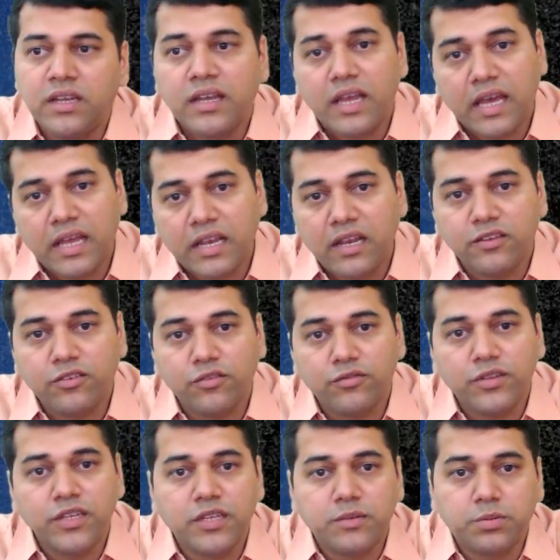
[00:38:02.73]
analysis of the
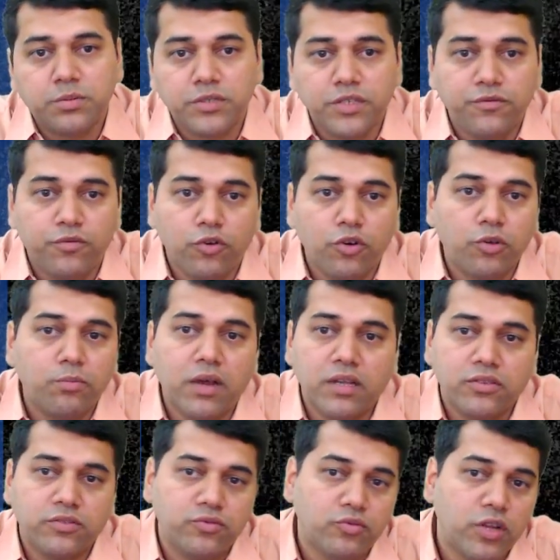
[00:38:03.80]
indefinite. 4
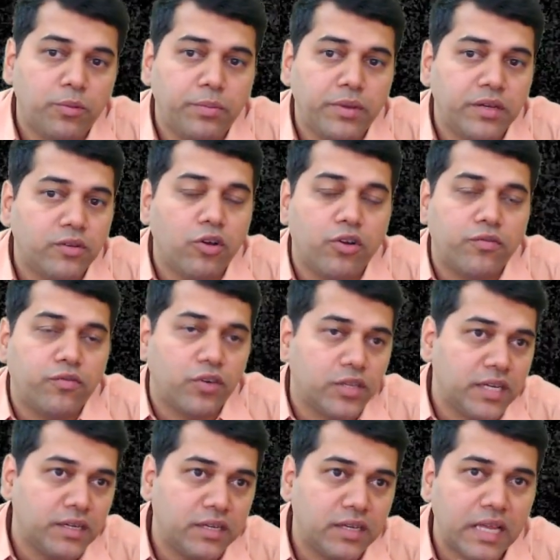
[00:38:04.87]
marks would have been got for
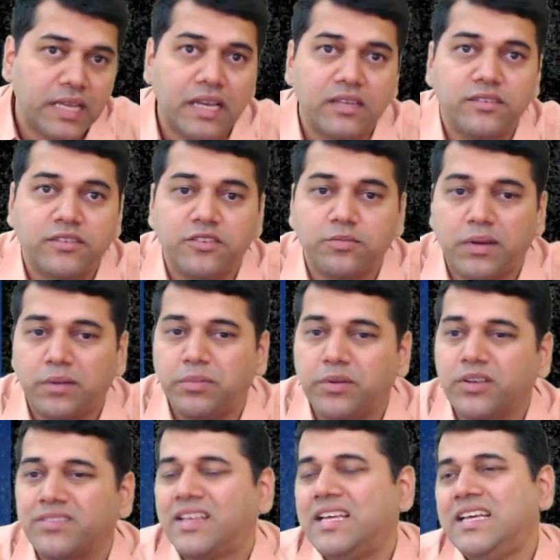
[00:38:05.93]
that analysis part,
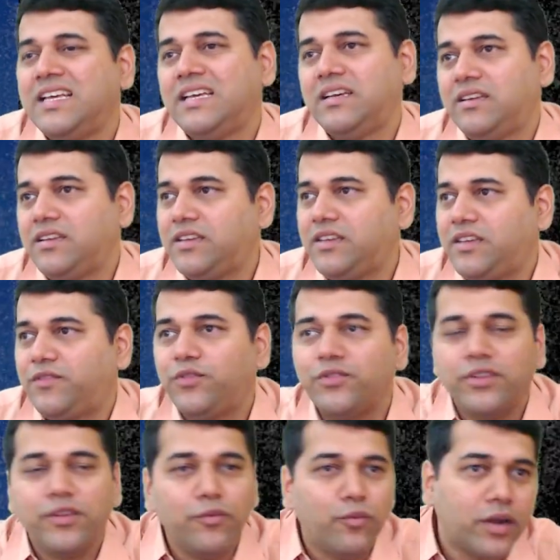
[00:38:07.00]
because if you
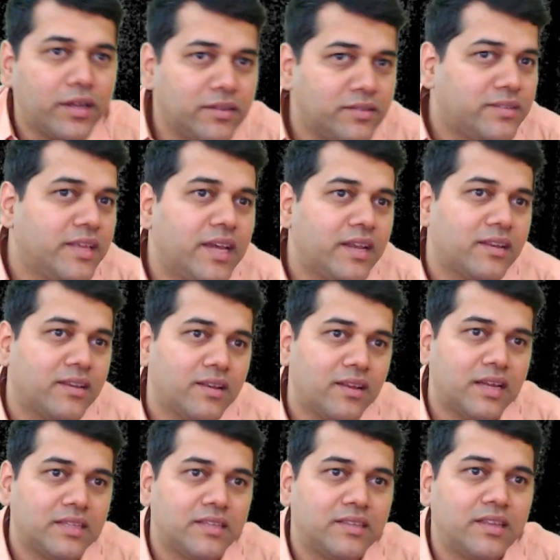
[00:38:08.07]
see what is there
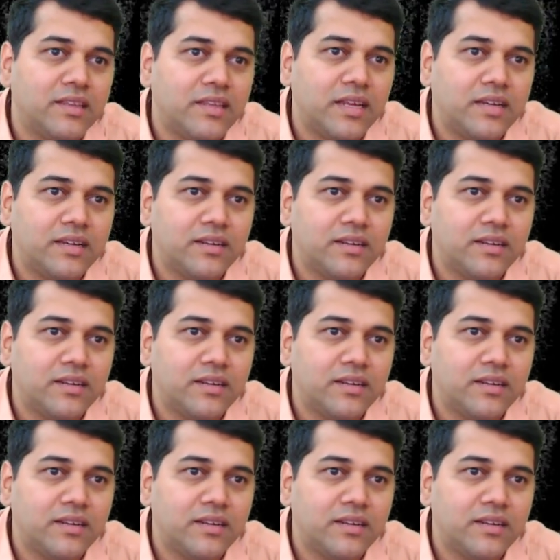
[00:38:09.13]
other than that,